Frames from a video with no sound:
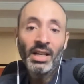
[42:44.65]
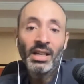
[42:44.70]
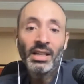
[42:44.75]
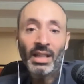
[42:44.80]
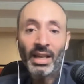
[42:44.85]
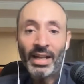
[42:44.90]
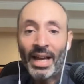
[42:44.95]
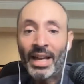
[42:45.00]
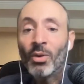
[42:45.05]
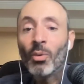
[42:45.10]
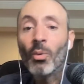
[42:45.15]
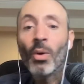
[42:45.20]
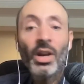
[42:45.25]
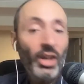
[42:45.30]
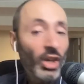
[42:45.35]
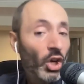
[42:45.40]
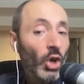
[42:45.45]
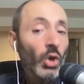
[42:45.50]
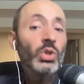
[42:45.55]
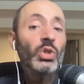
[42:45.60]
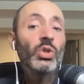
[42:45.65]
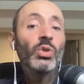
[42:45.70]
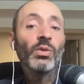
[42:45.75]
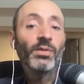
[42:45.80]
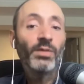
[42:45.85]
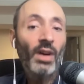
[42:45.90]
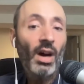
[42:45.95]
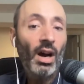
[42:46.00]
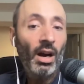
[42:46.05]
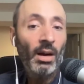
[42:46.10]
Like, I don't want to go too
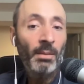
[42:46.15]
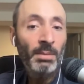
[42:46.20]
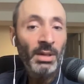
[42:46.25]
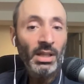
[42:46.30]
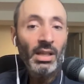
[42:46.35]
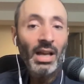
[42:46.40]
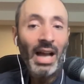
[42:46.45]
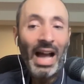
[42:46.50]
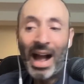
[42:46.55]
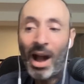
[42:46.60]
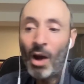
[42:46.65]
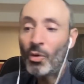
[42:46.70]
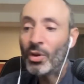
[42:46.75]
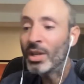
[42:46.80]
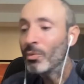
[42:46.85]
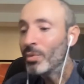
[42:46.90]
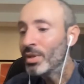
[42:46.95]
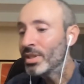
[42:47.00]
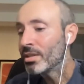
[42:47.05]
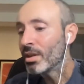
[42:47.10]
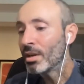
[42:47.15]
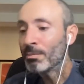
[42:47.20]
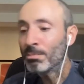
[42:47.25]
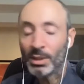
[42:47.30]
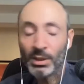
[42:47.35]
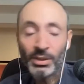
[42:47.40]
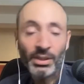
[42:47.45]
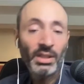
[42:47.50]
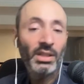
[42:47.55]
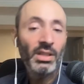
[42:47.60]
far, but how can we start
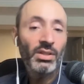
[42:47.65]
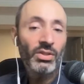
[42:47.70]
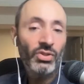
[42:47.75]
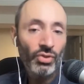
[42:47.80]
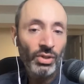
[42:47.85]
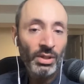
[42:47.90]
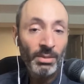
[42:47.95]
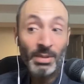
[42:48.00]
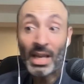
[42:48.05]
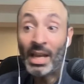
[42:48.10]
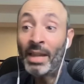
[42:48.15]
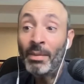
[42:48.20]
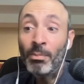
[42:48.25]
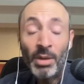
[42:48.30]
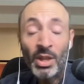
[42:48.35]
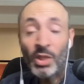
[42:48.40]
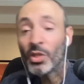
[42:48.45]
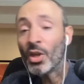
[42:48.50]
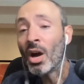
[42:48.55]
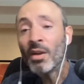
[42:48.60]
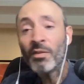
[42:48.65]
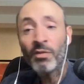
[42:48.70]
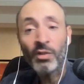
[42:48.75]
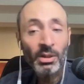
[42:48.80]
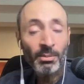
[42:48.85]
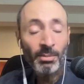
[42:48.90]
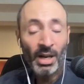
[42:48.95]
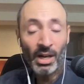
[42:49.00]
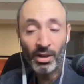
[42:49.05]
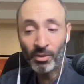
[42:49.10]
building these streams and be thoughtful
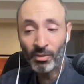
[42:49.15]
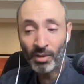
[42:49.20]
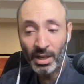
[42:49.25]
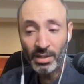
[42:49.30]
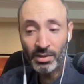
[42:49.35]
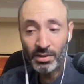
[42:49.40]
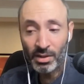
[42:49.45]
about it, right?